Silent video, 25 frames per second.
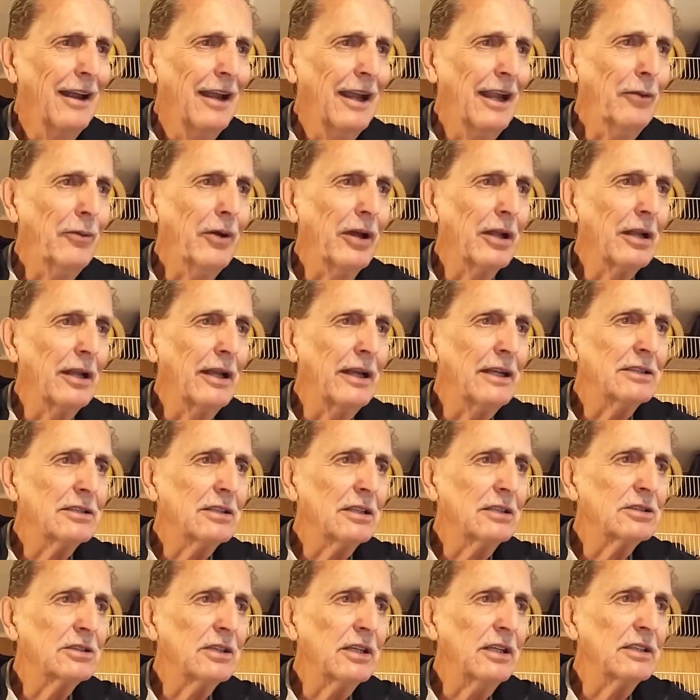anyway,
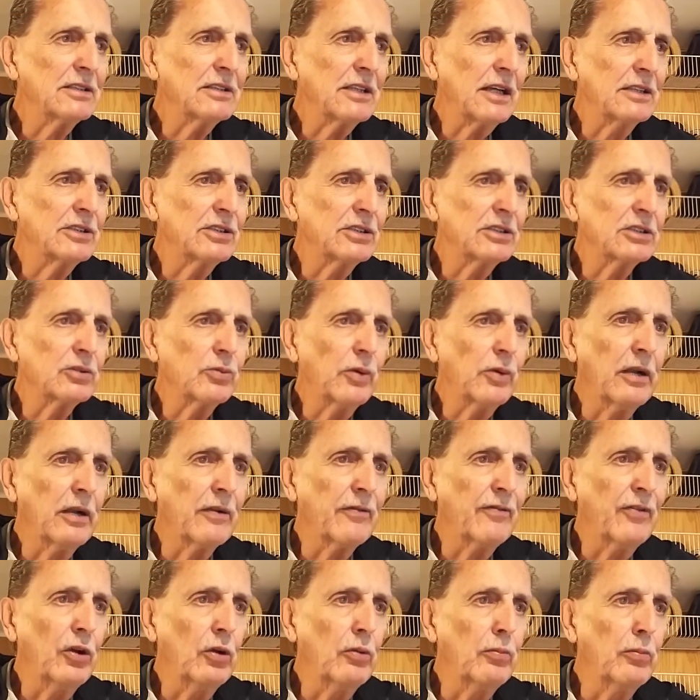Lisa says uh, she's
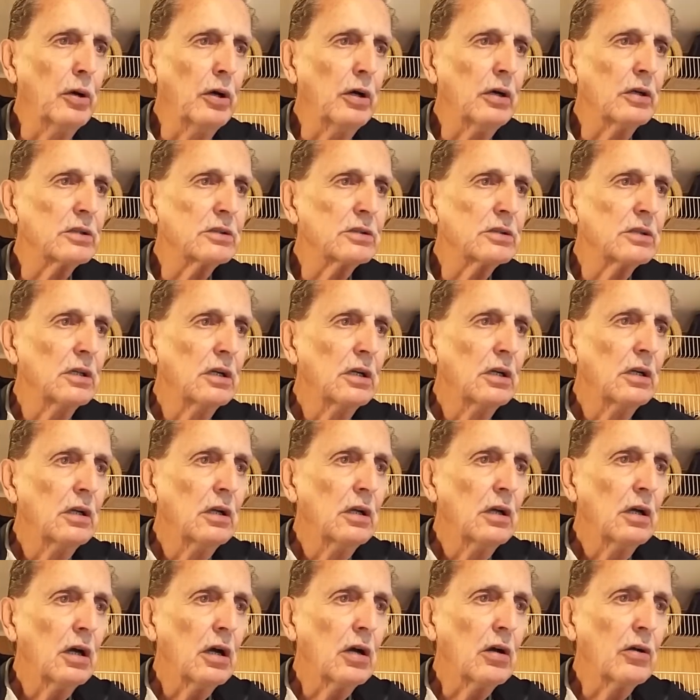a few books
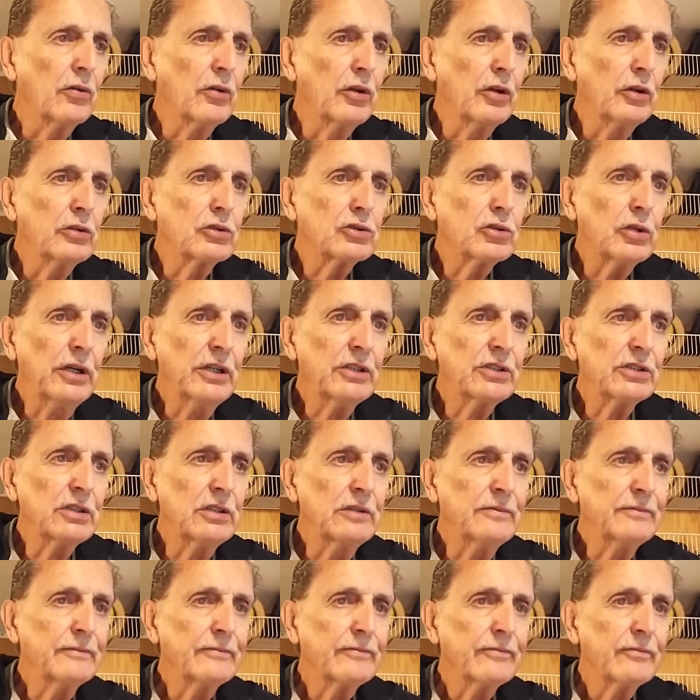on
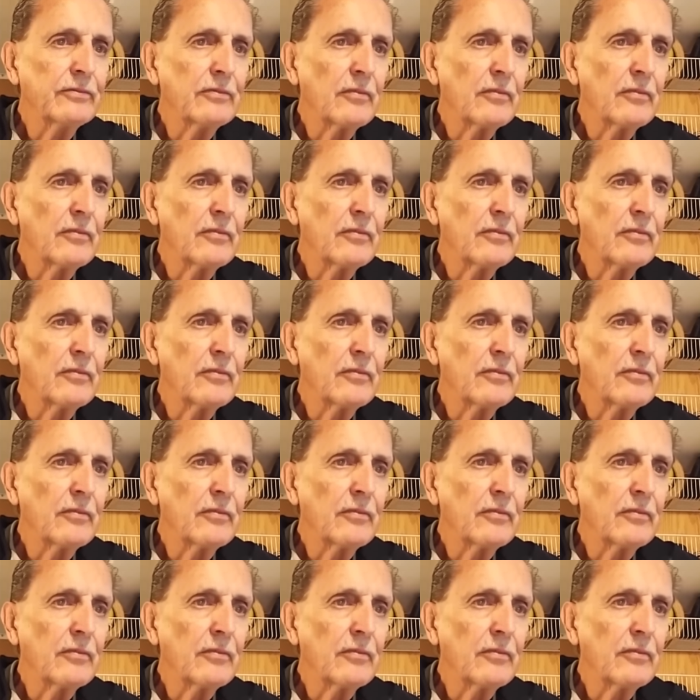nutrition.